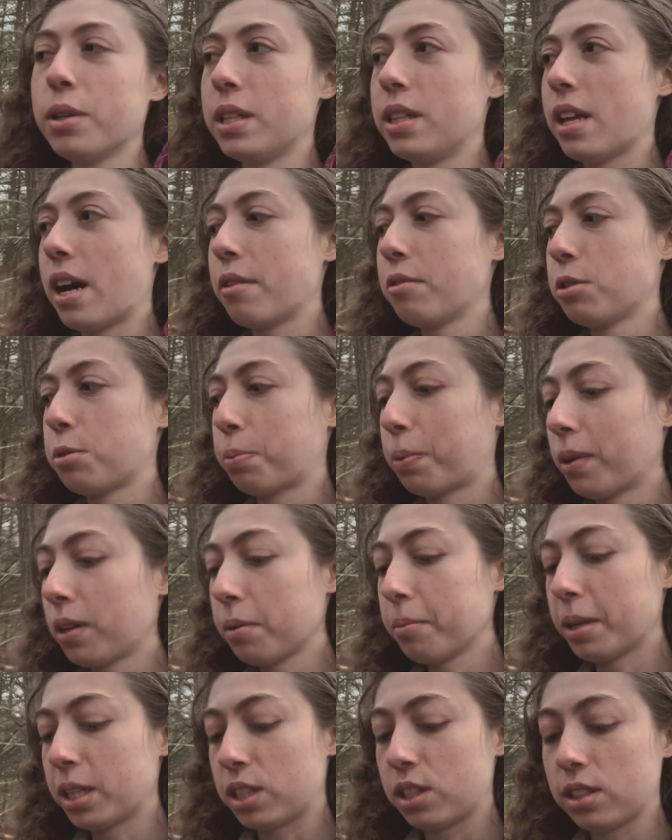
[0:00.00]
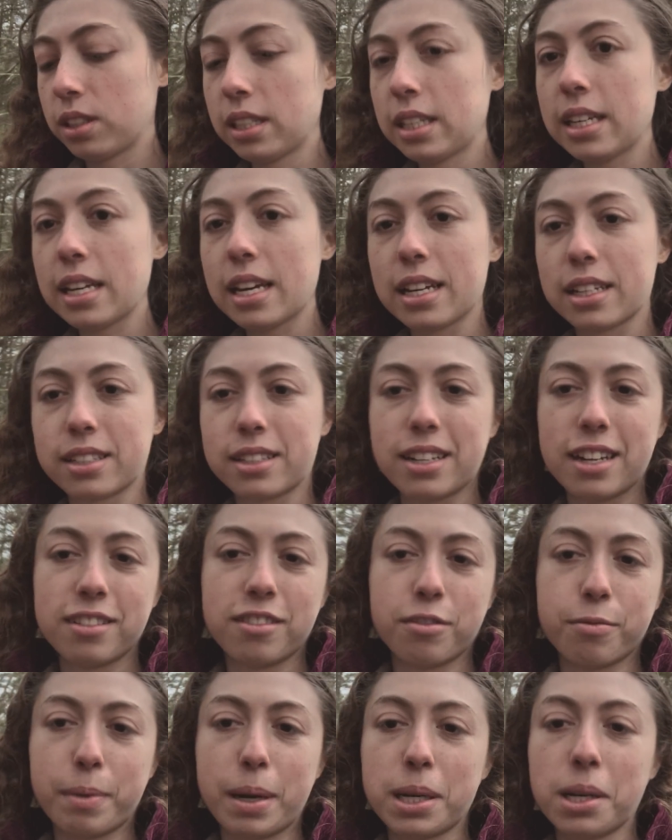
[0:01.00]
and that was pretty much the extent
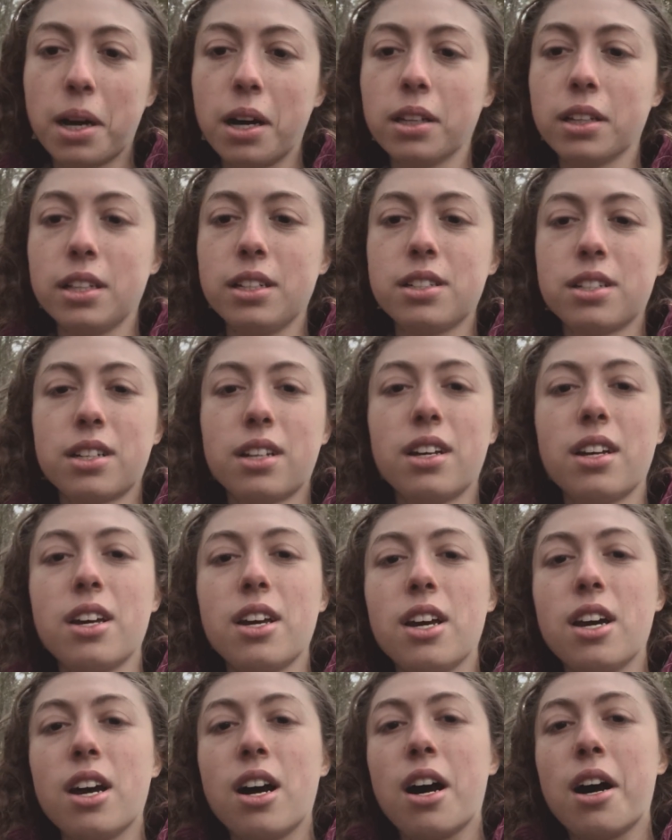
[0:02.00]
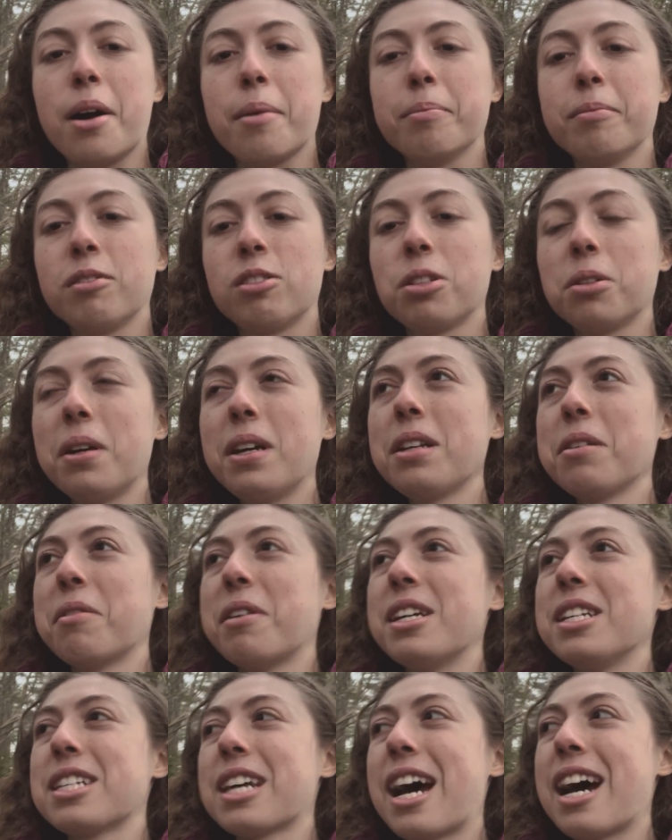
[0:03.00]
of my knowledge. Um, so,
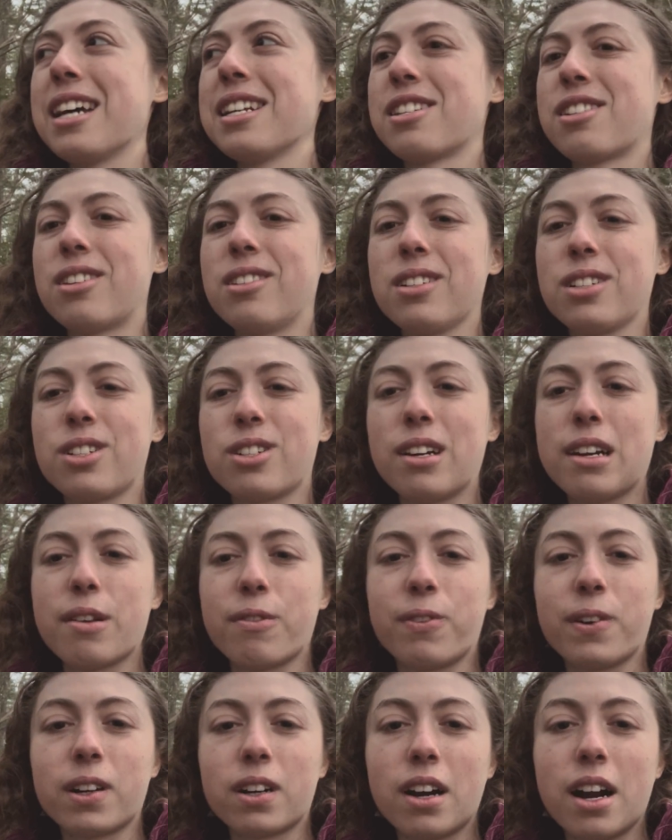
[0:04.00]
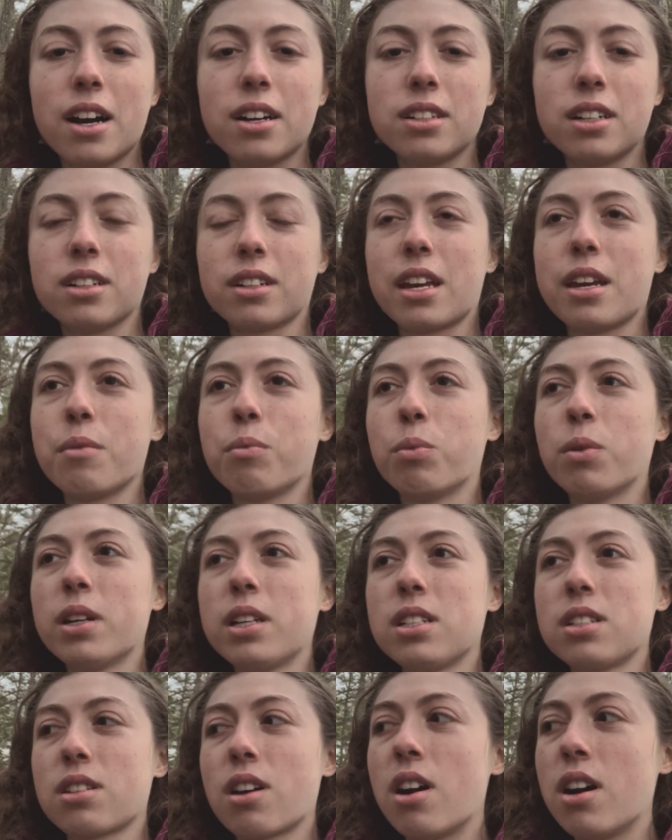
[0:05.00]
anyways, I started trying to figure out okay, what
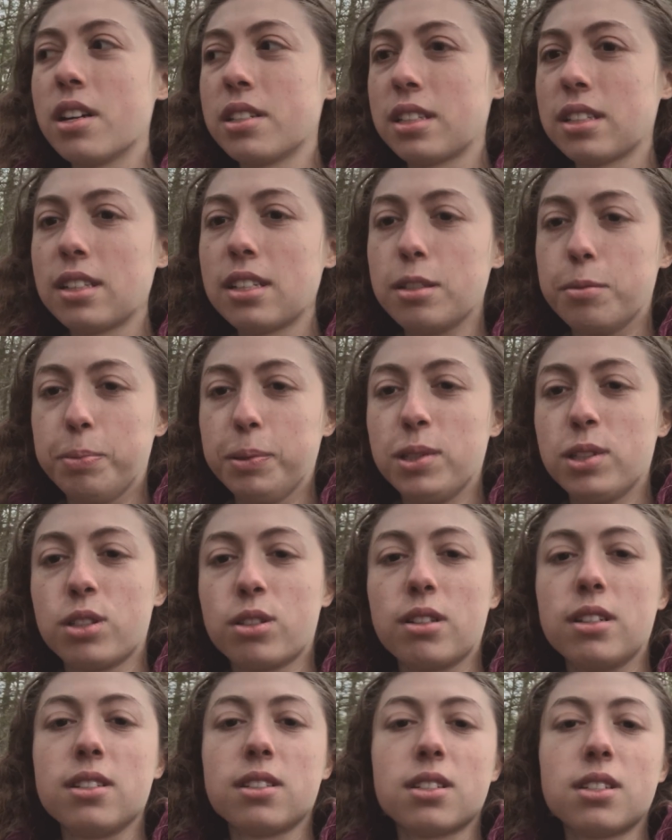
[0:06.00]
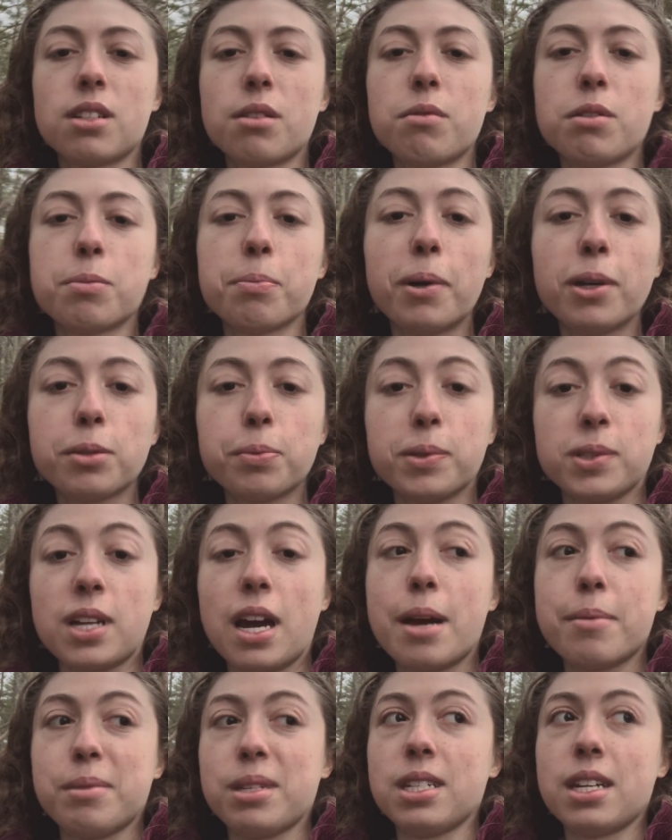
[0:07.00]
is causing these blue screens? Because it was multiple
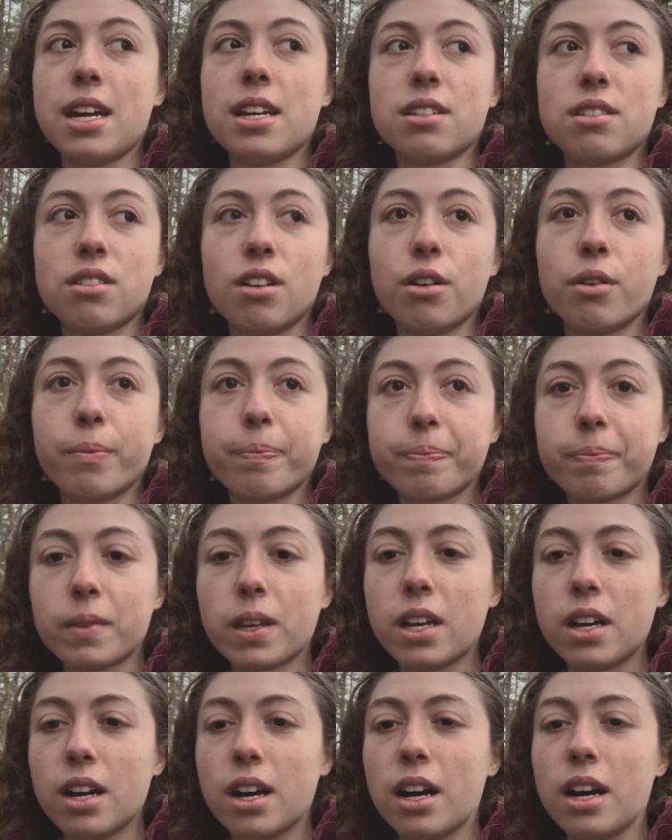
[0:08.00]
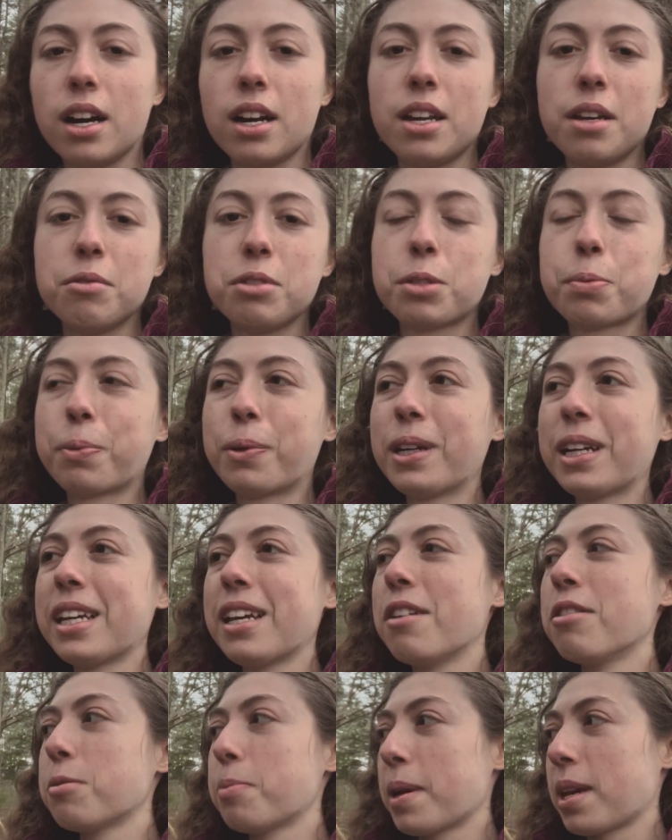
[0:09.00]
times a day, so uh, it was pretty,
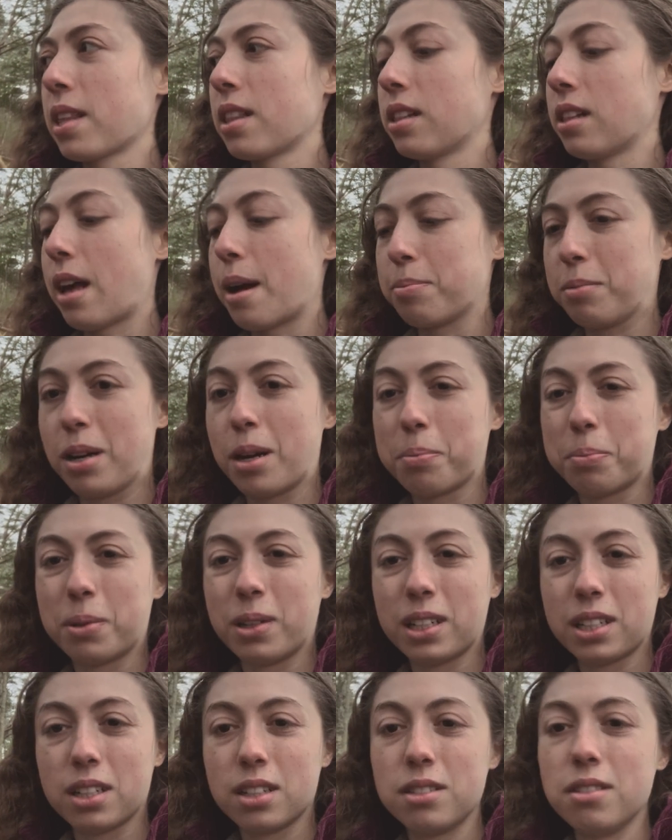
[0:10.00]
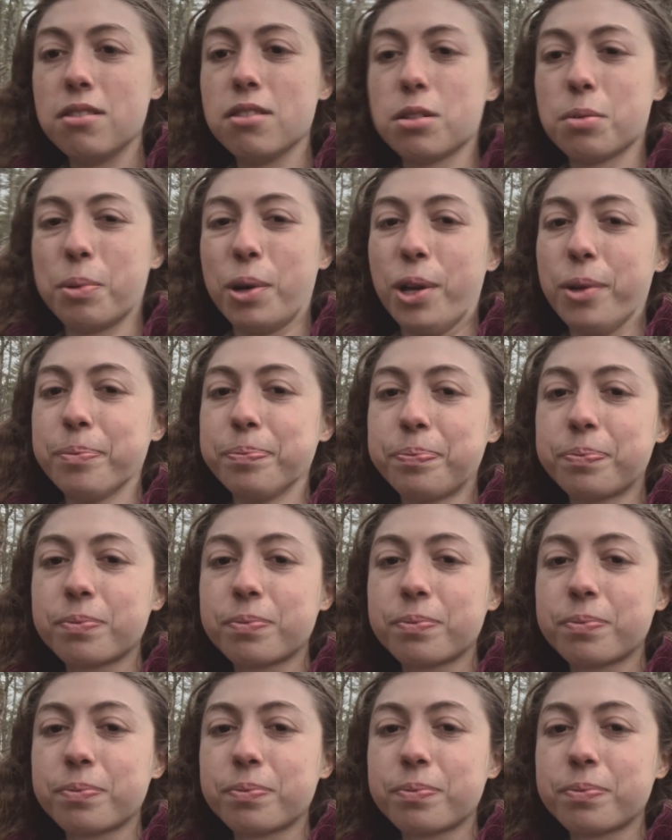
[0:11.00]
it was making the laptop pretty unusable.